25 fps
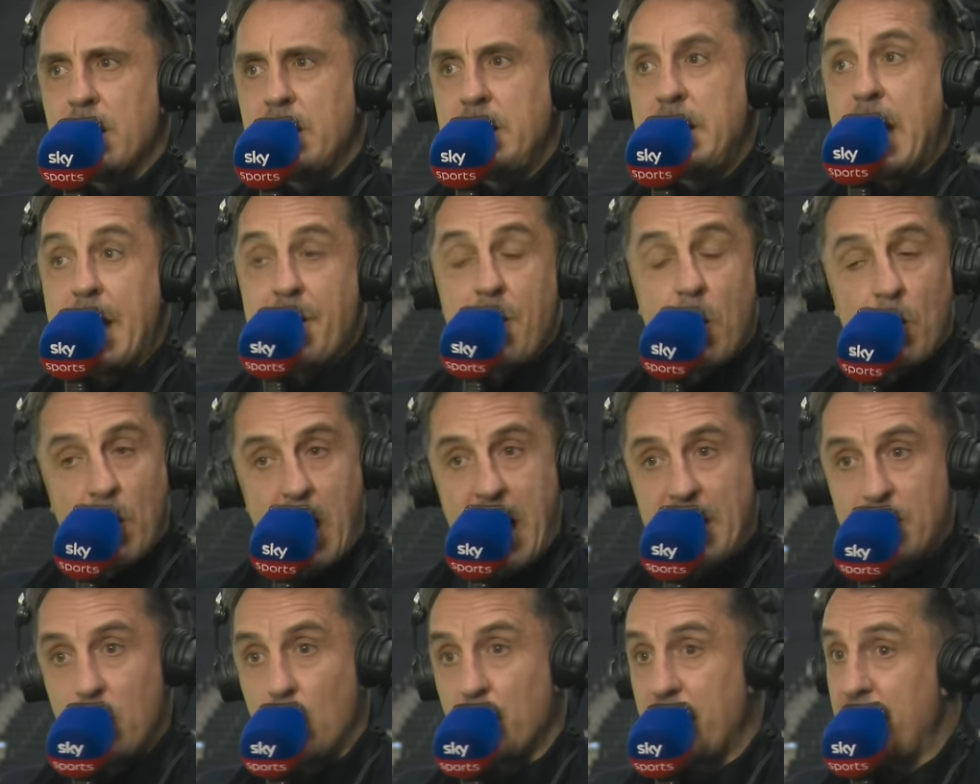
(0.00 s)
Yeah, well, no,
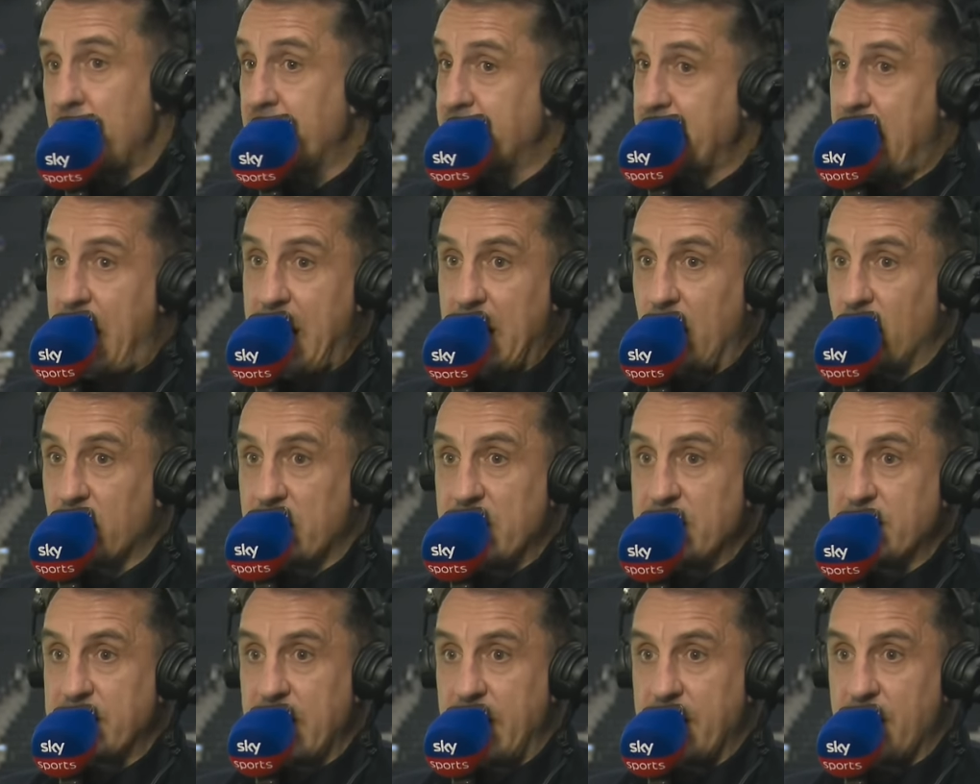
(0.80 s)
I don't think the title
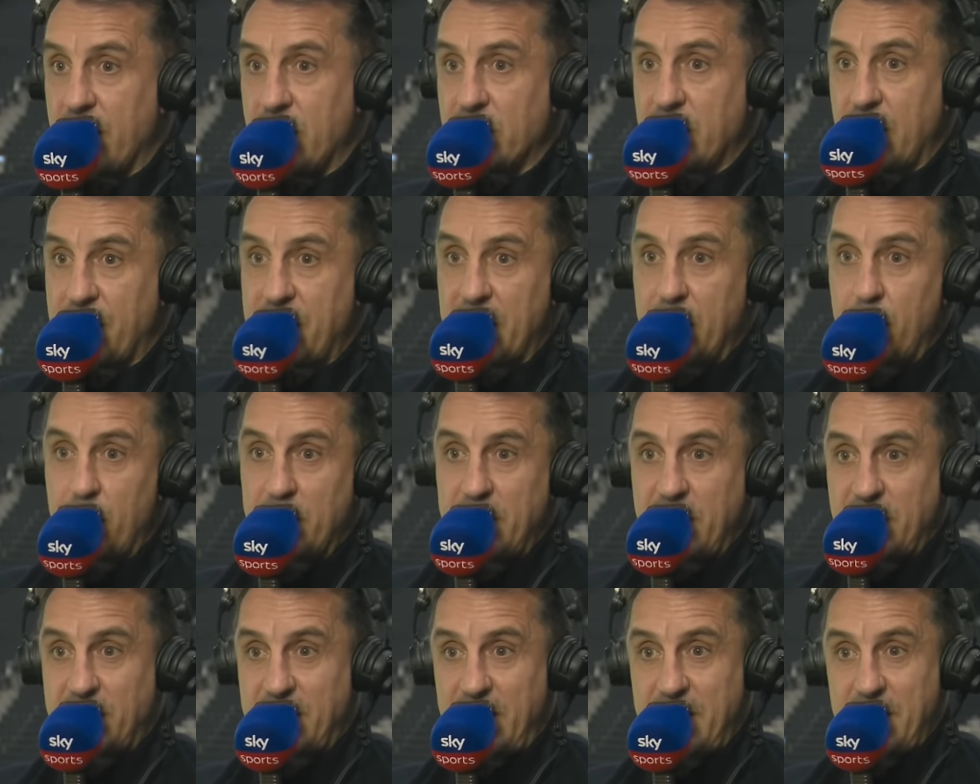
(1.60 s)
contenders. I think
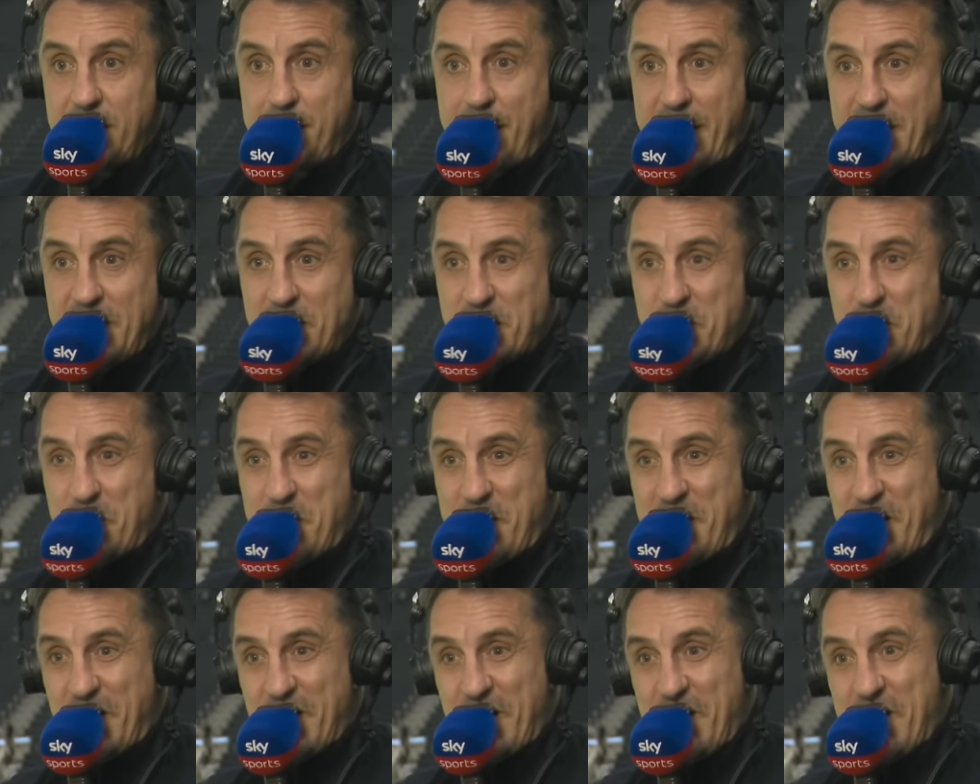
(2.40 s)
when you see the bench
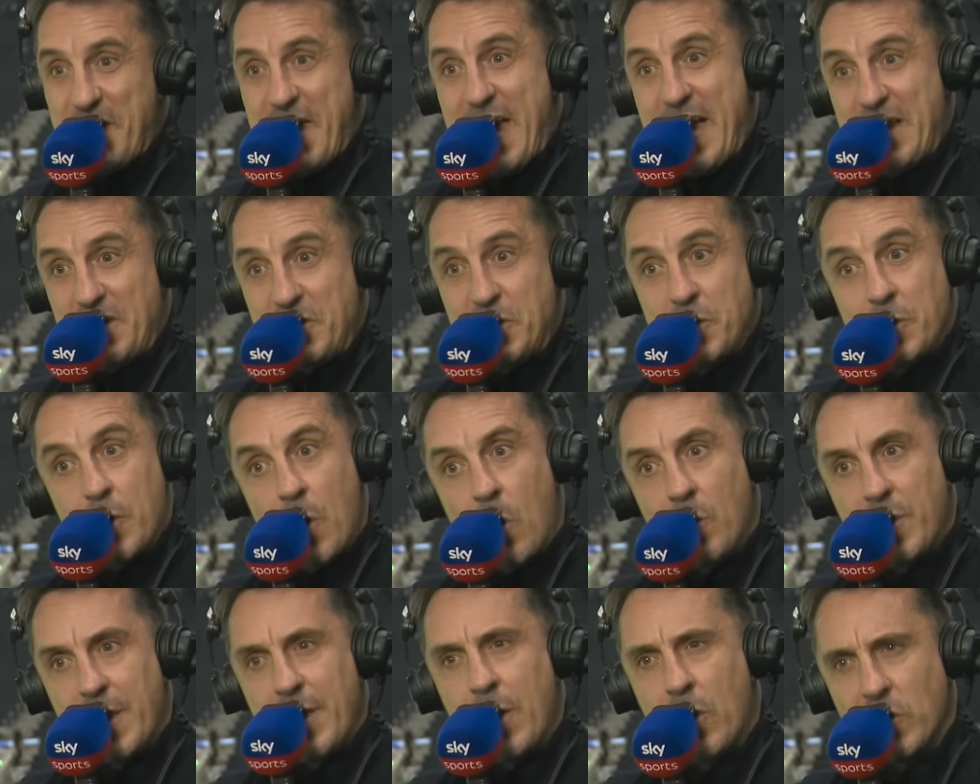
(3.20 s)
coming on at the end, you
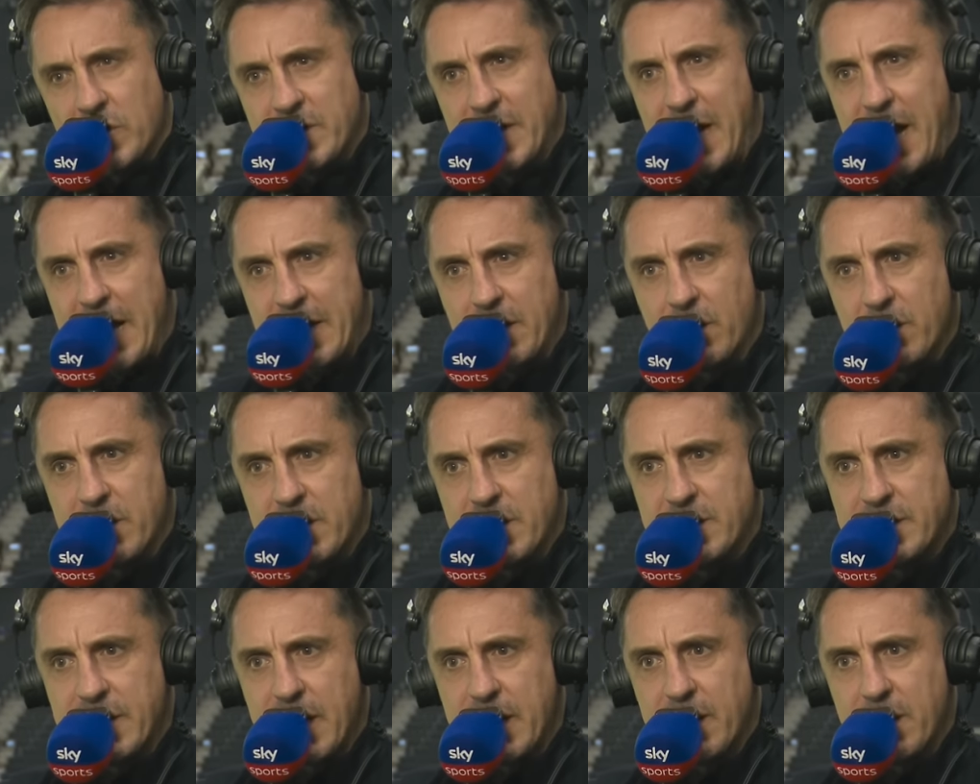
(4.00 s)
know they're not title
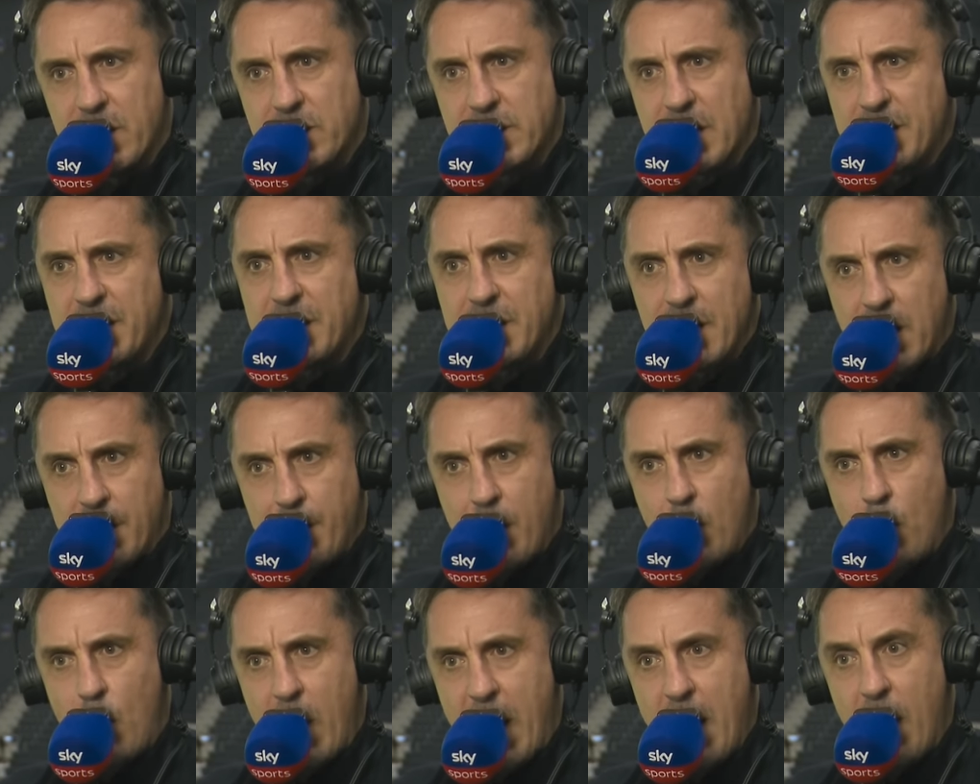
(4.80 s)
contenders. I think they'll
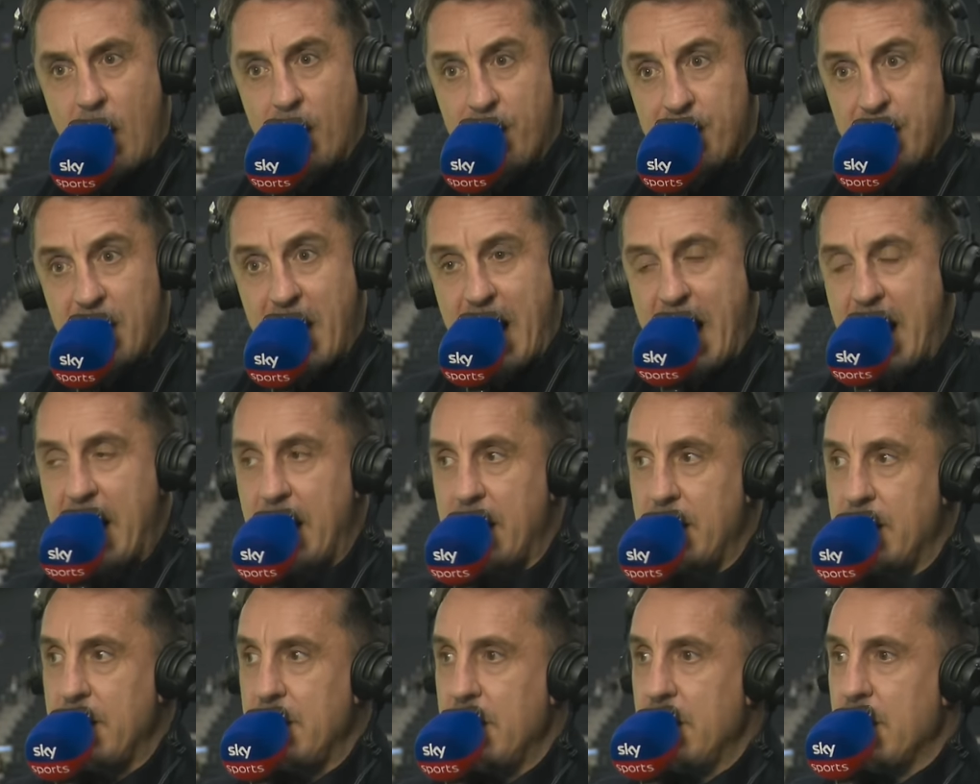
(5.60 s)
be way off that.